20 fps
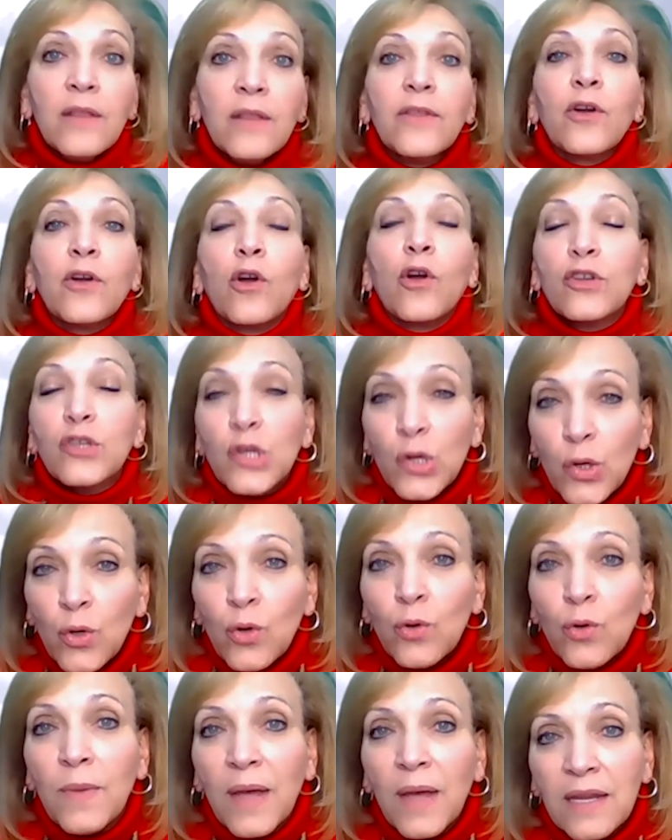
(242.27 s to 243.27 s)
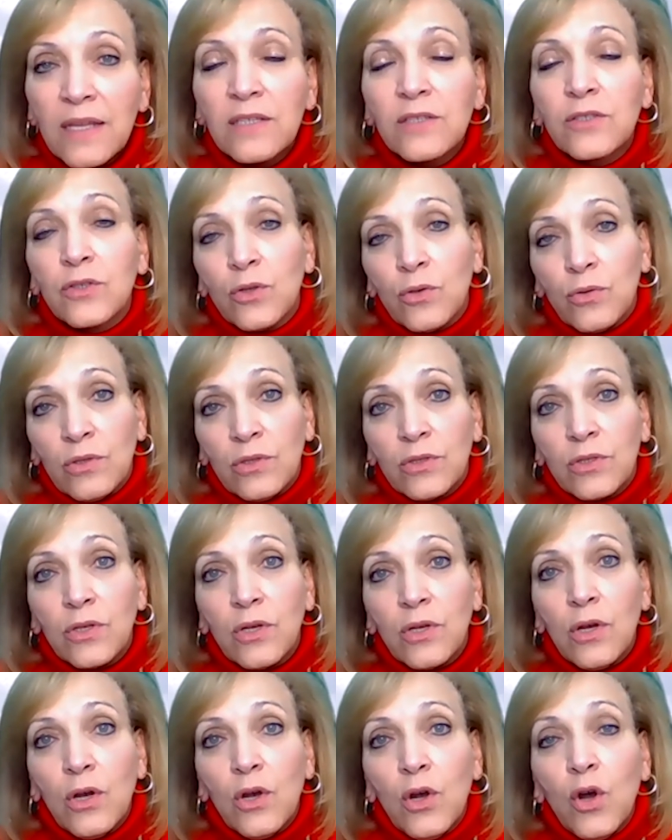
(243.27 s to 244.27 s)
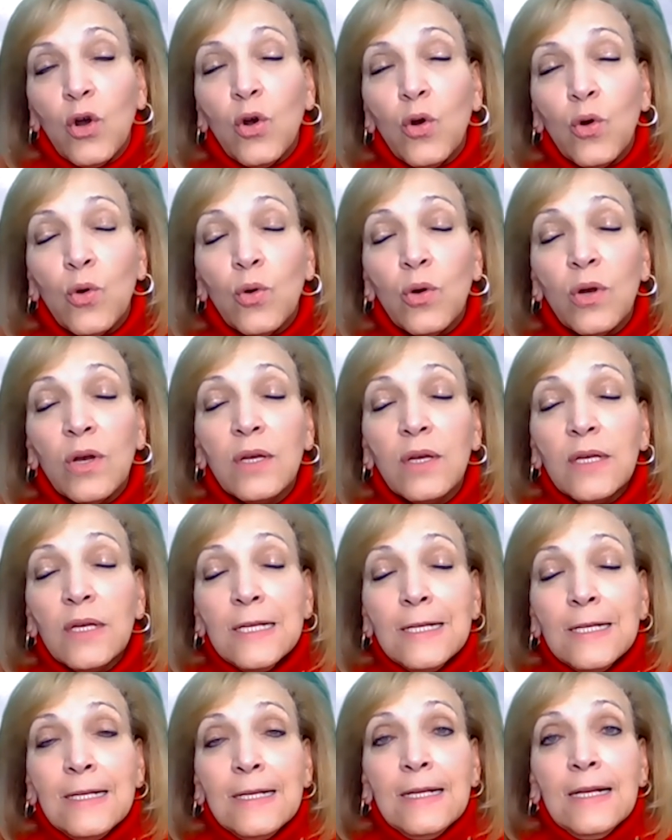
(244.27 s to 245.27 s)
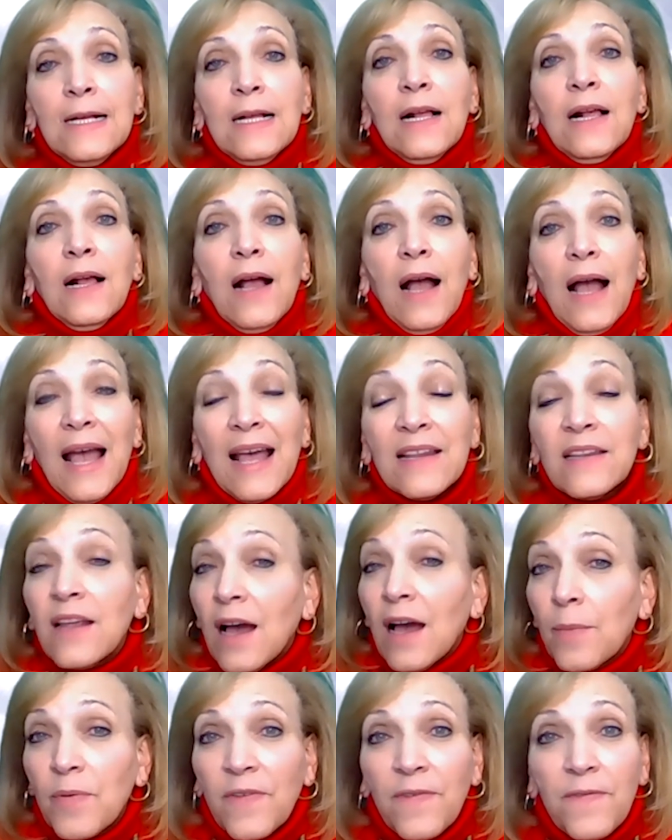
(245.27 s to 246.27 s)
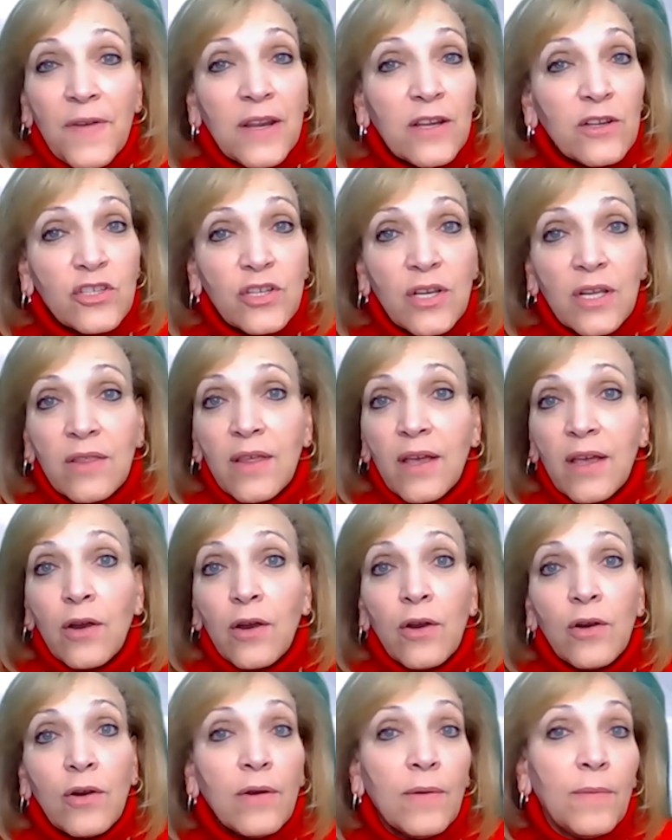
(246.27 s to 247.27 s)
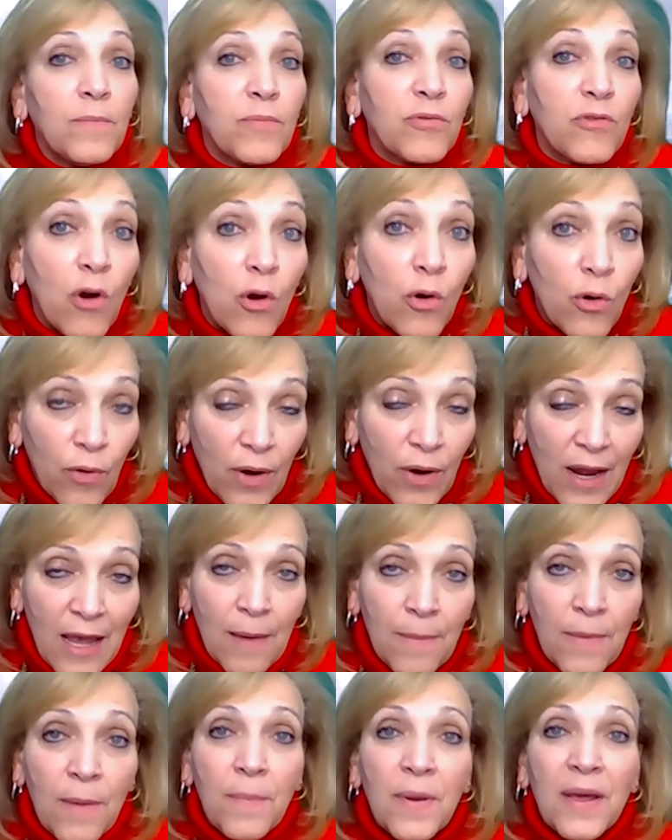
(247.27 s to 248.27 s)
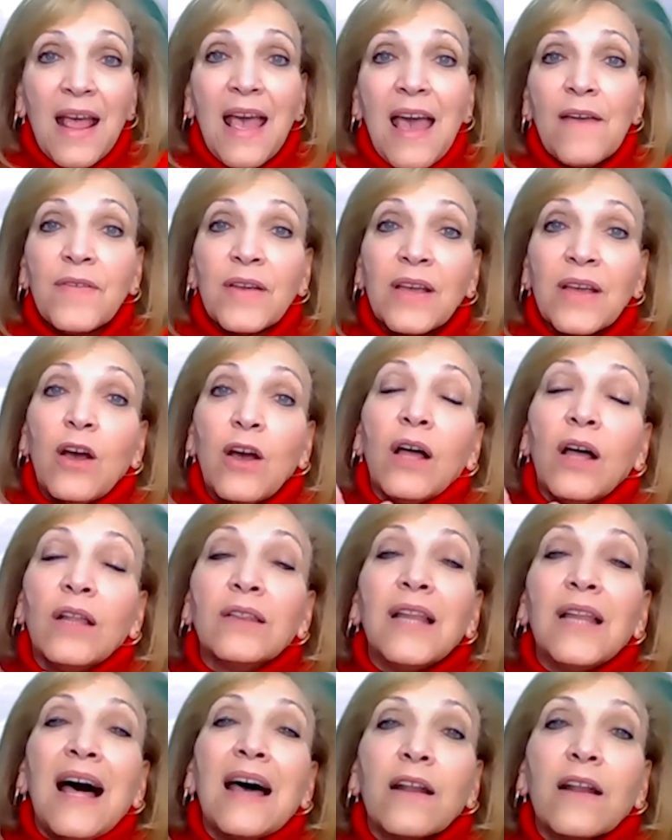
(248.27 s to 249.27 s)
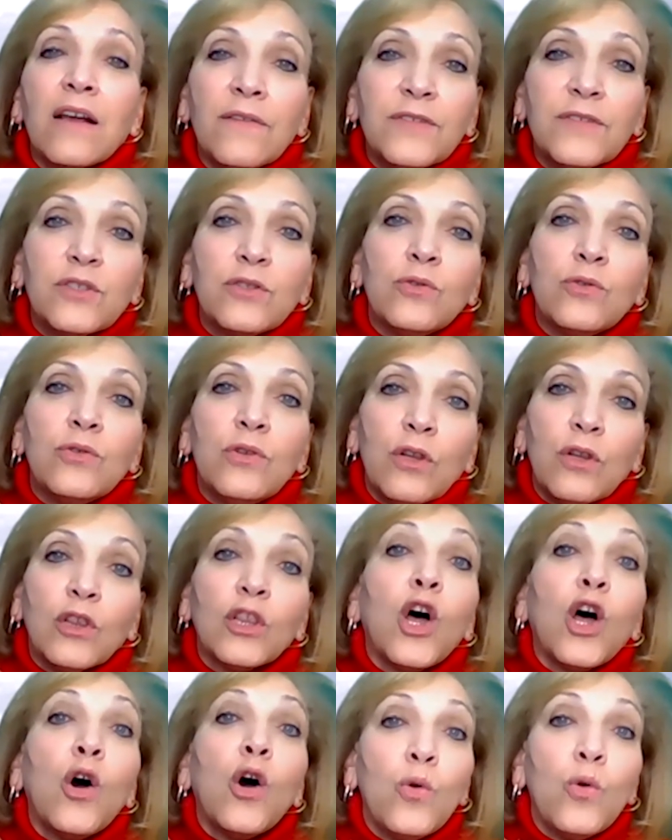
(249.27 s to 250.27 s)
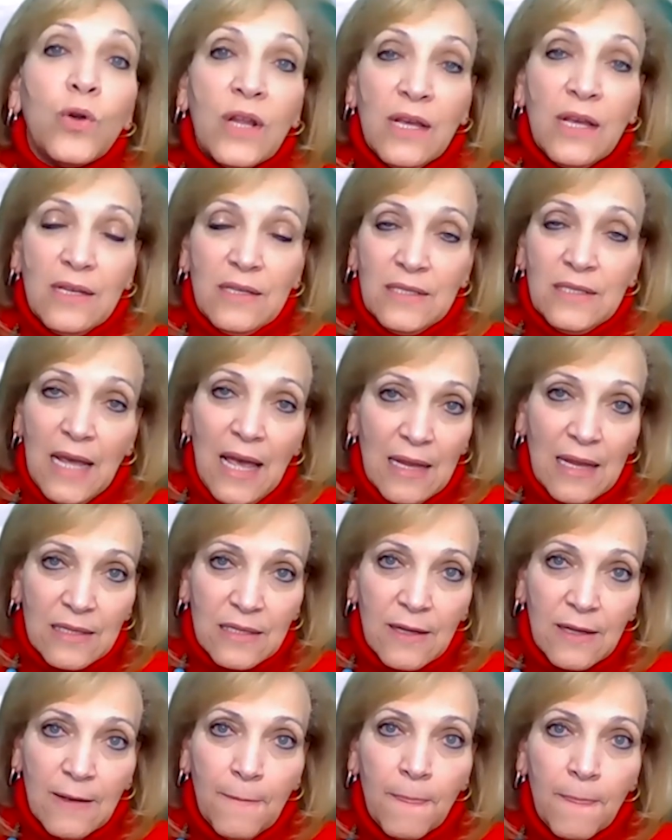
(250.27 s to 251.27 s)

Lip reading: There are too many students who end up finishing their program, but having a lot of student loan debt.